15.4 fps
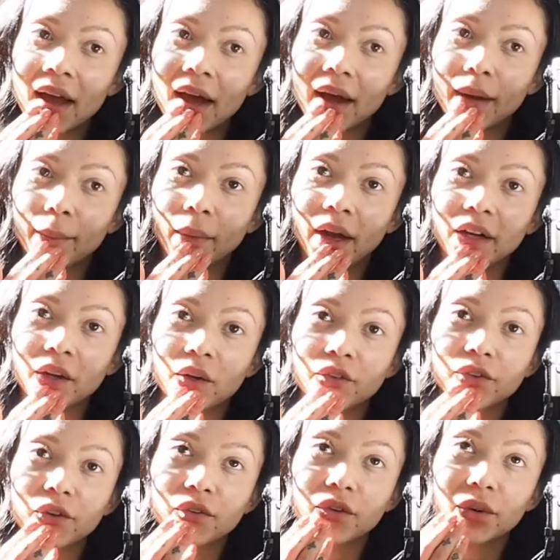Um, I know a
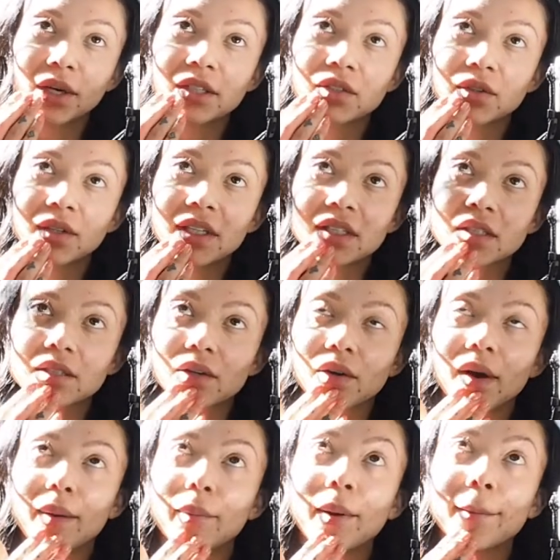few of you asked on
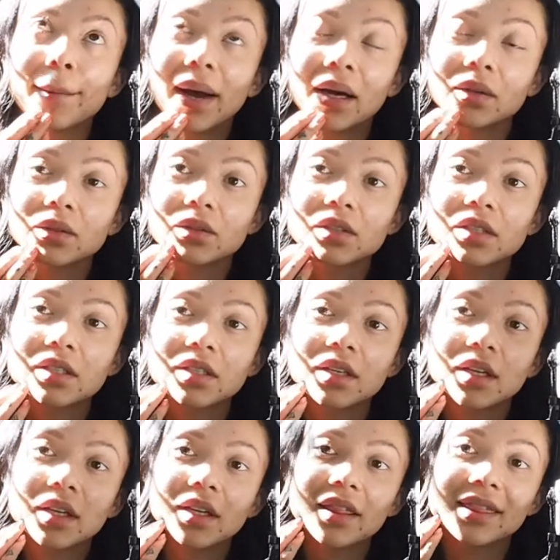Instagram about
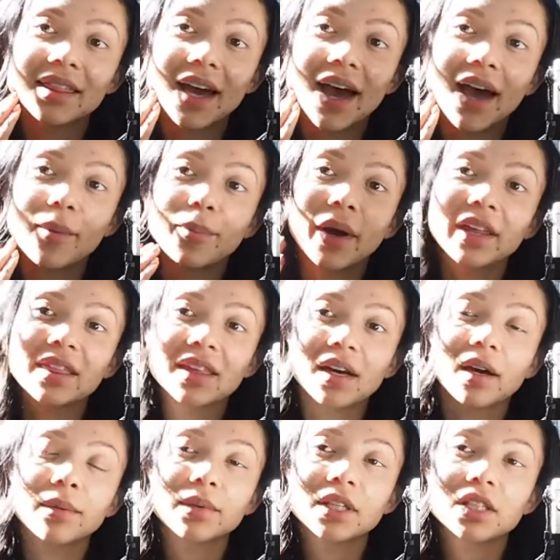that, but I
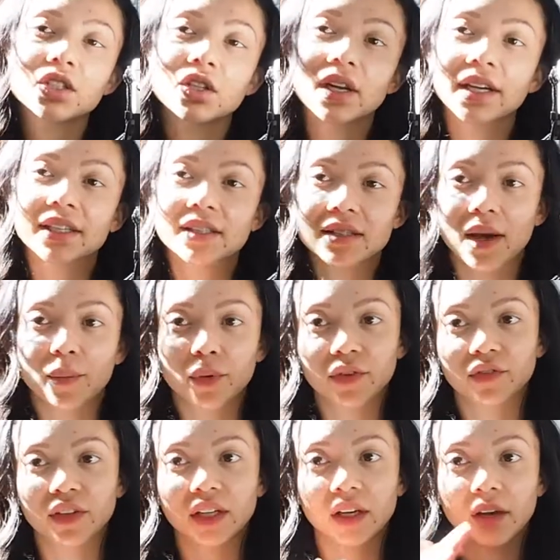think I'm going to do like a
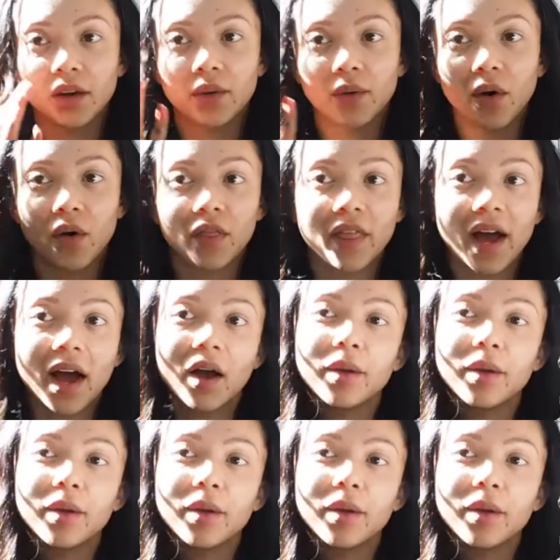separate video on that.